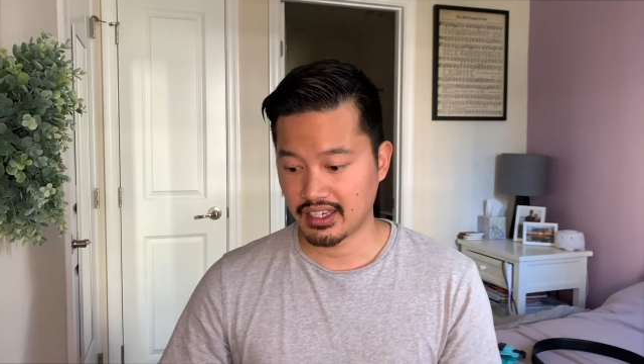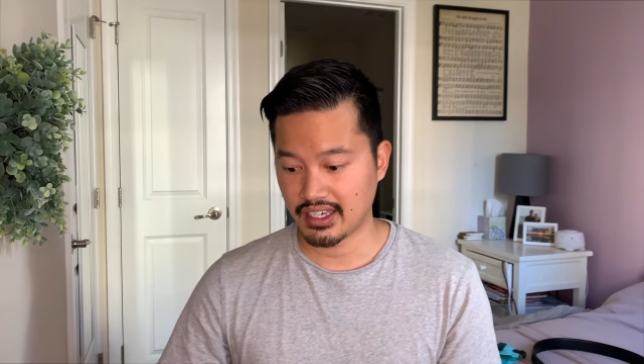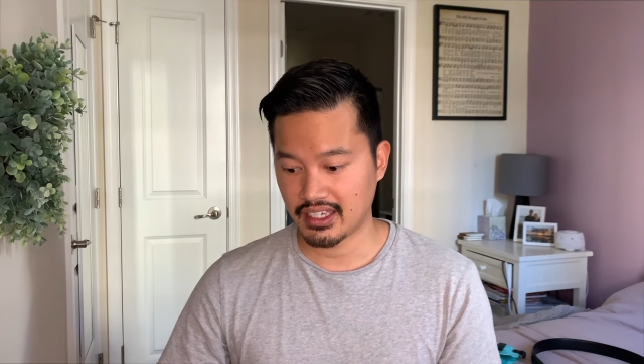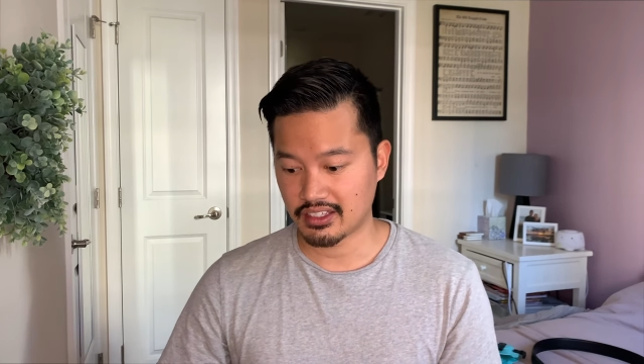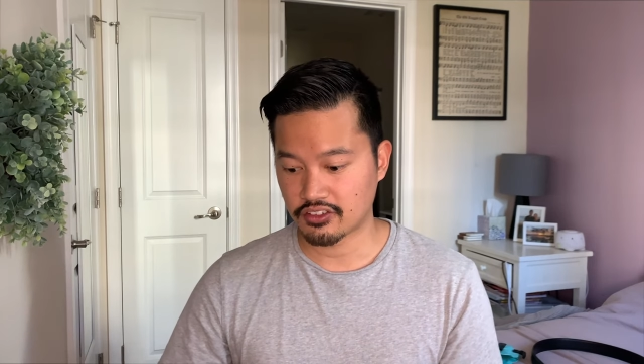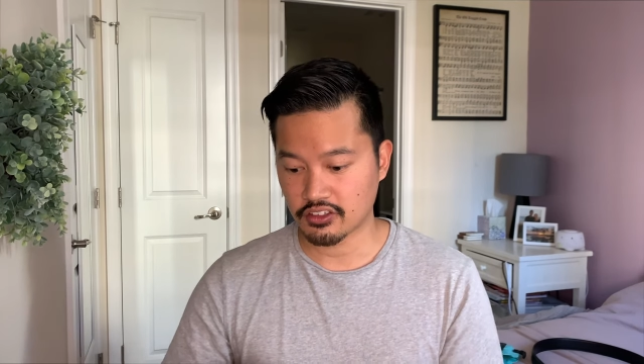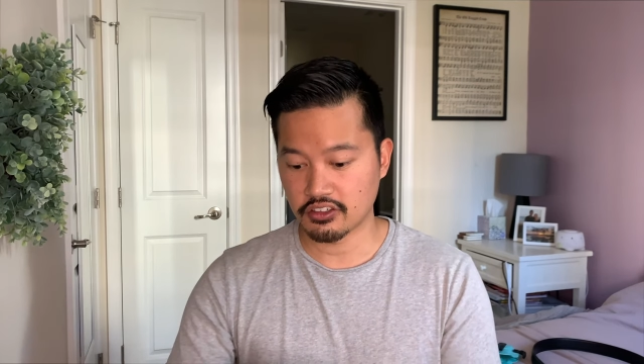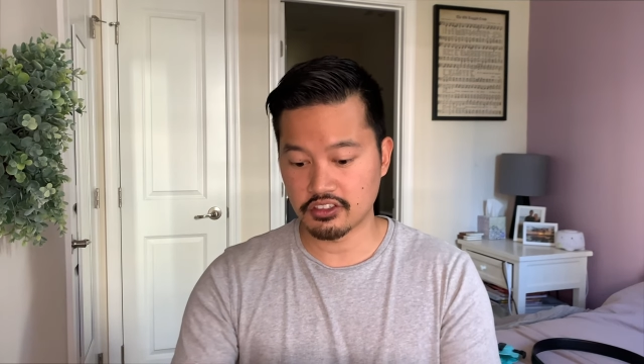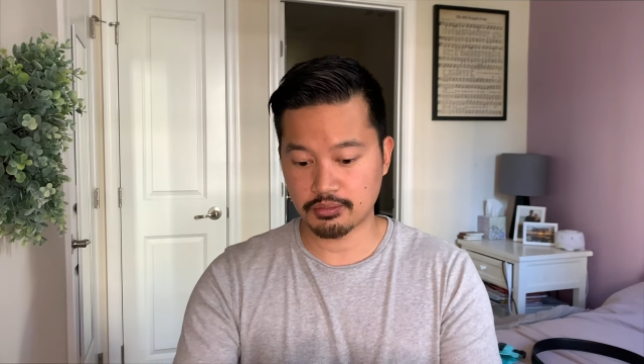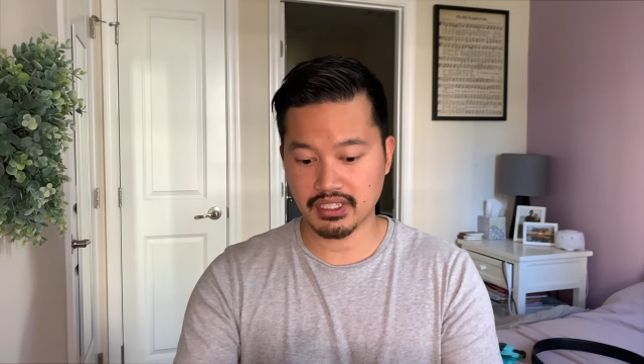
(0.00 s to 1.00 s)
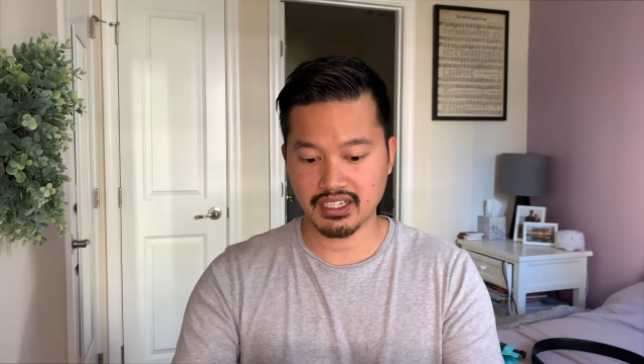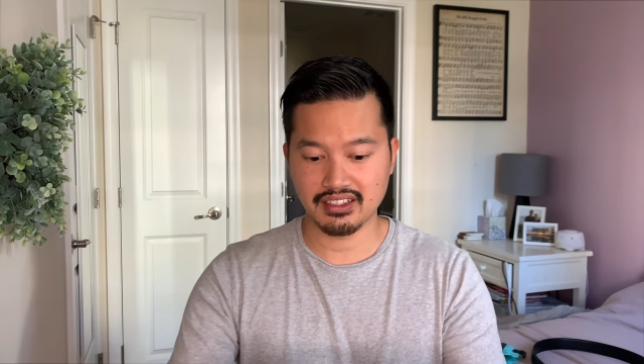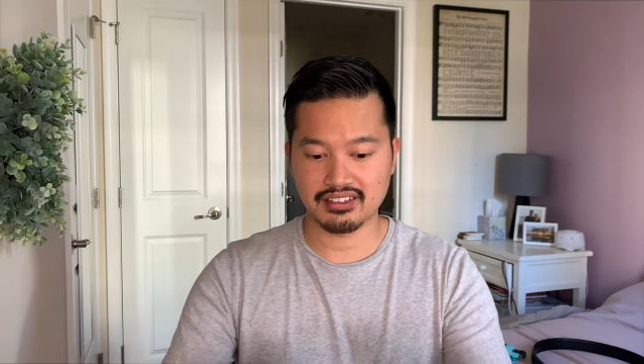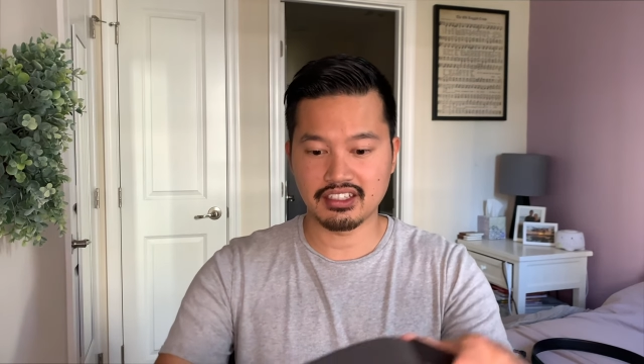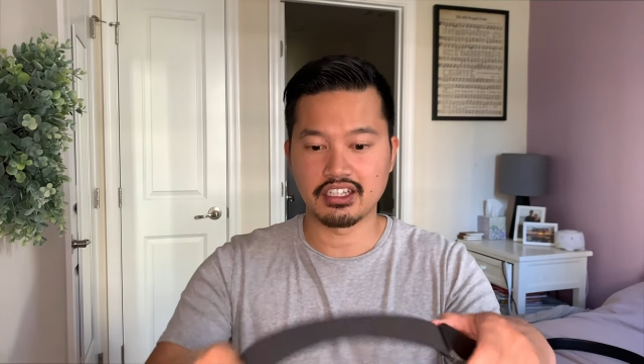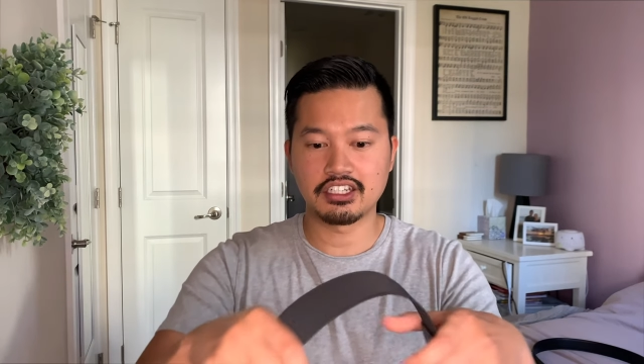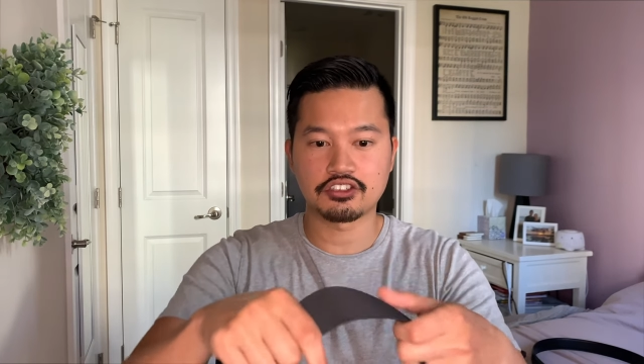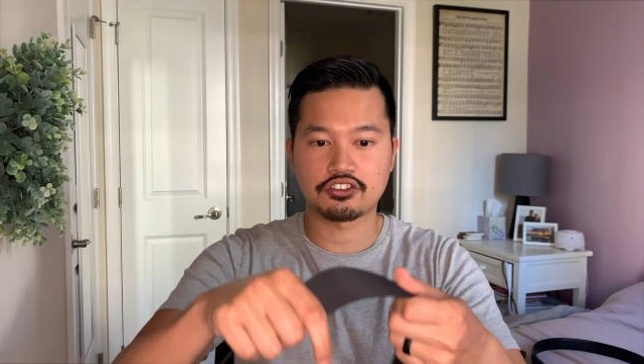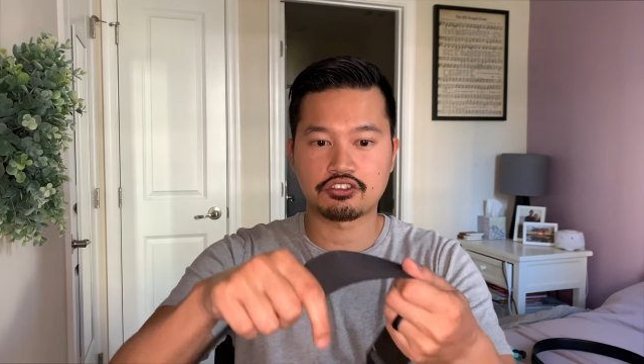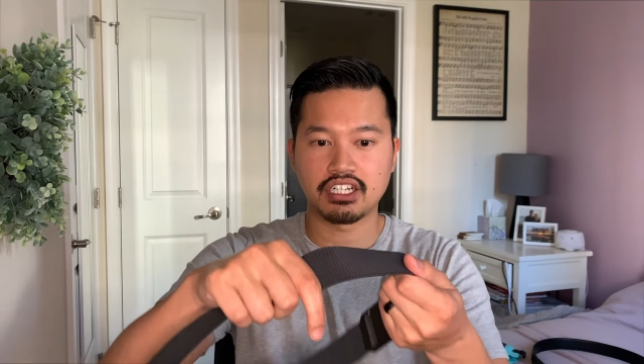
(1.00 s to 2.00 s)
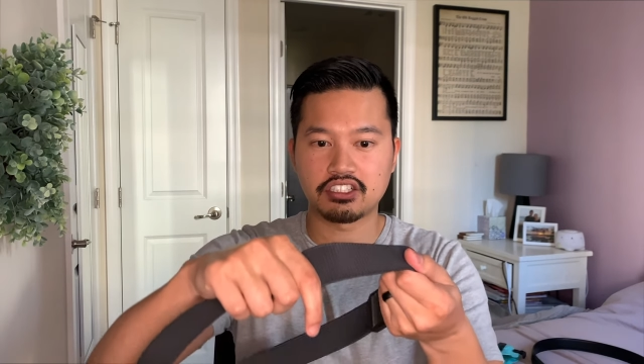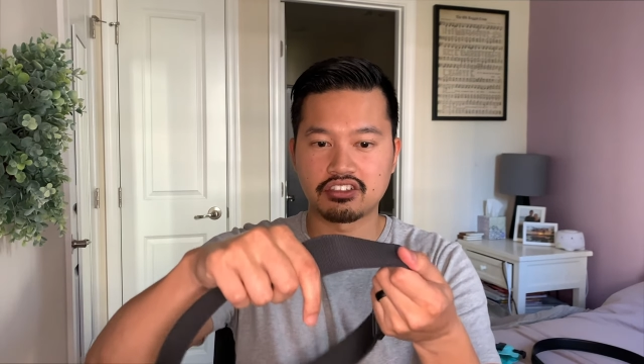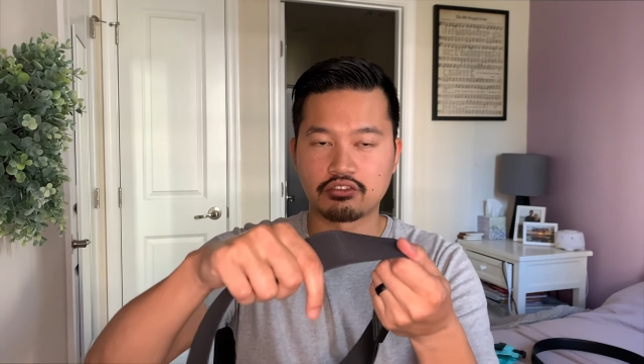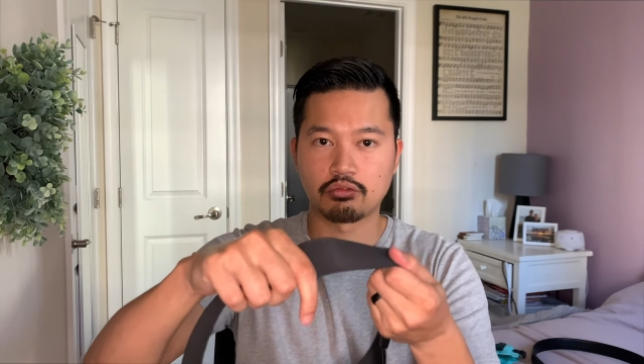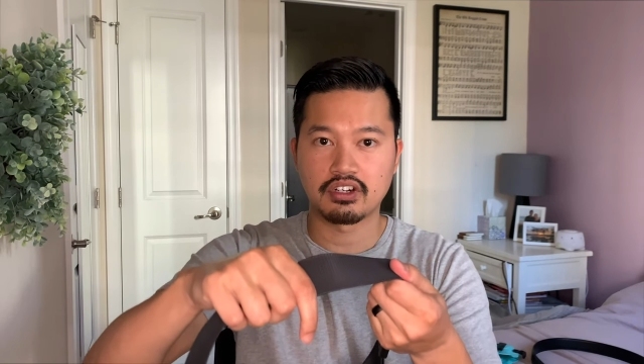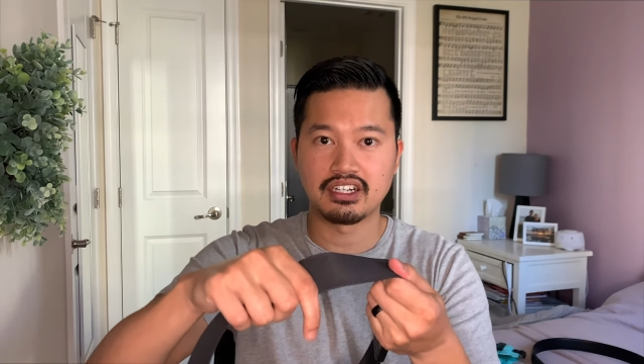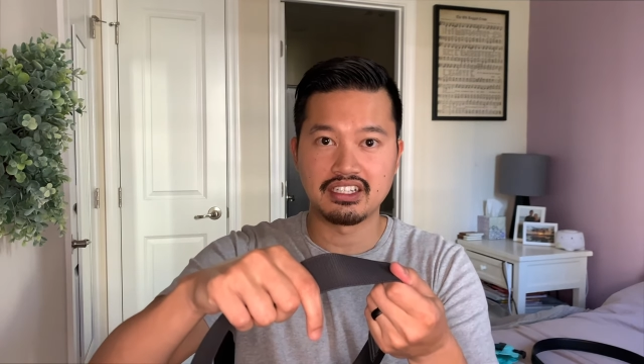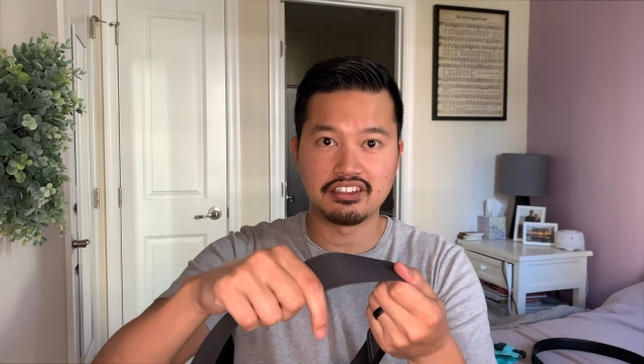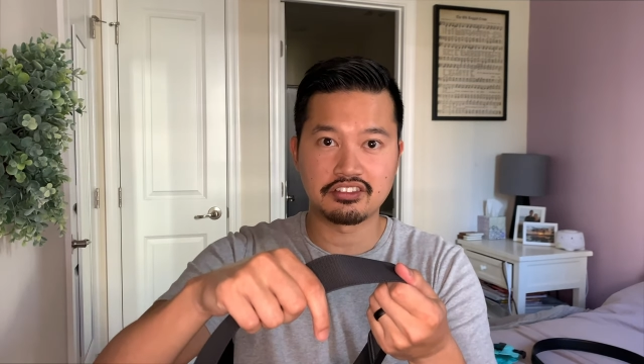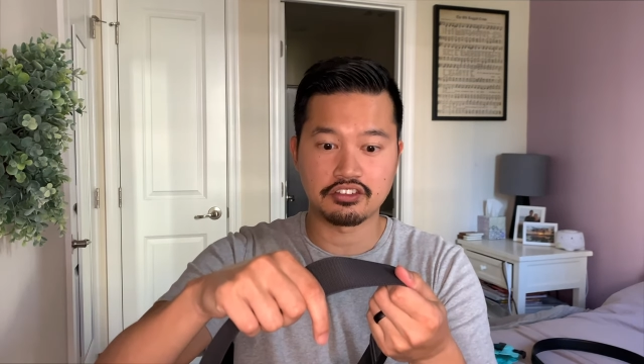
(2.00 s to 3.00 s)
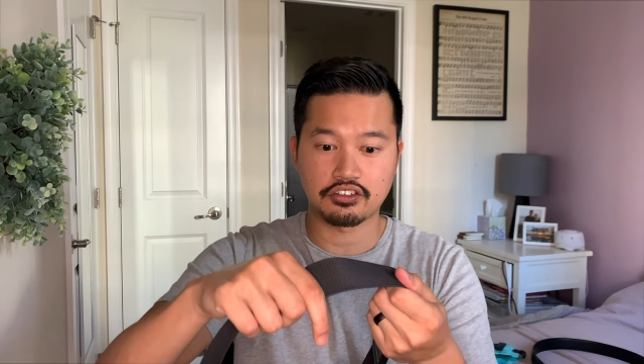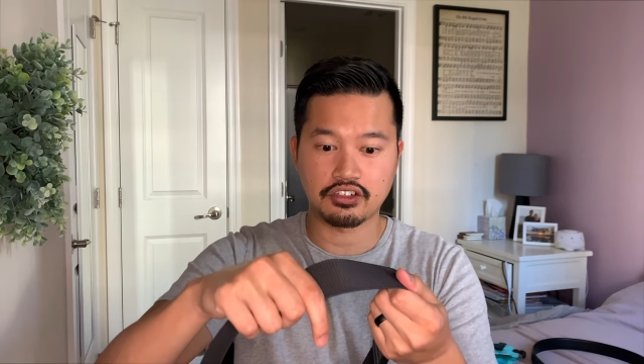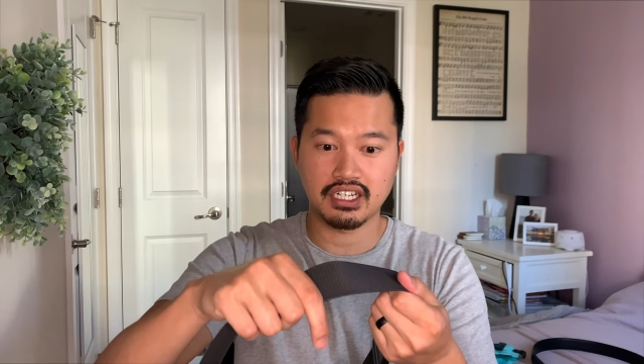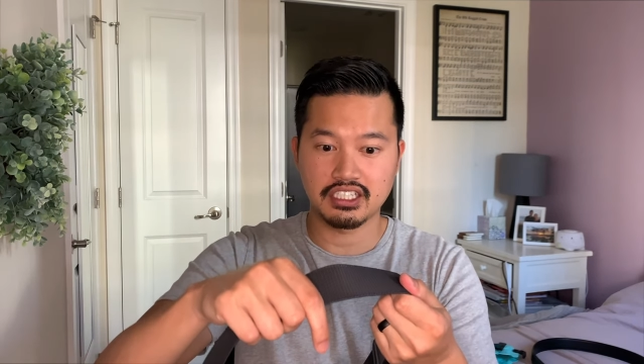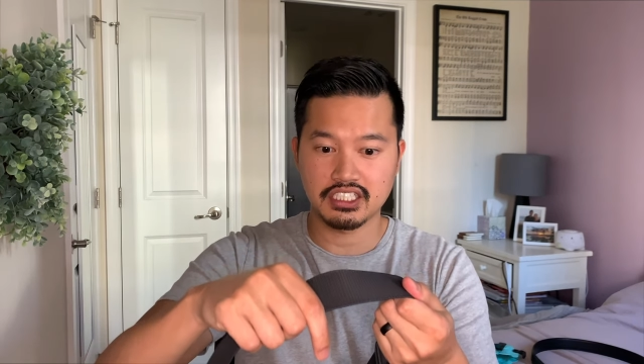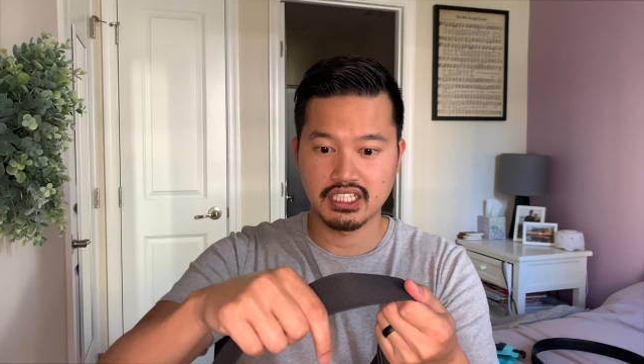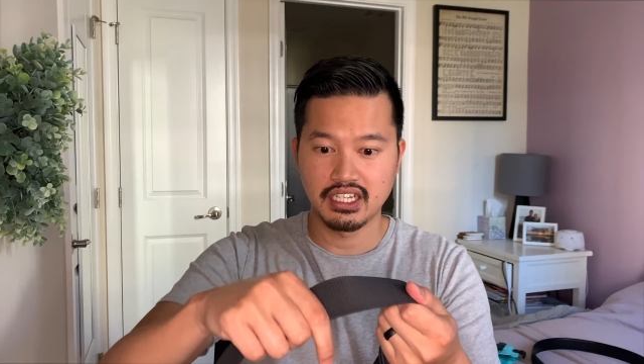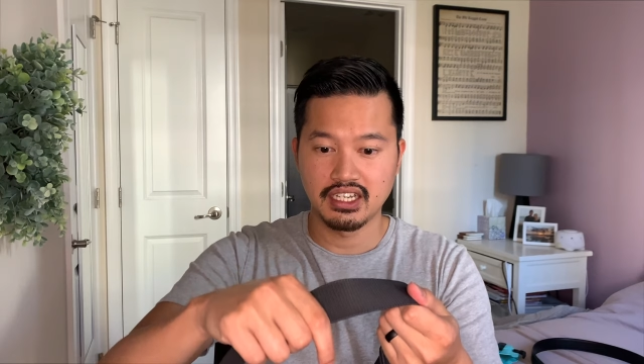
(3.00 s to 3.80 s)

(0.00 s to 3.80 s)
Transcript: And so it's because it, it stretches where it needs to stretch.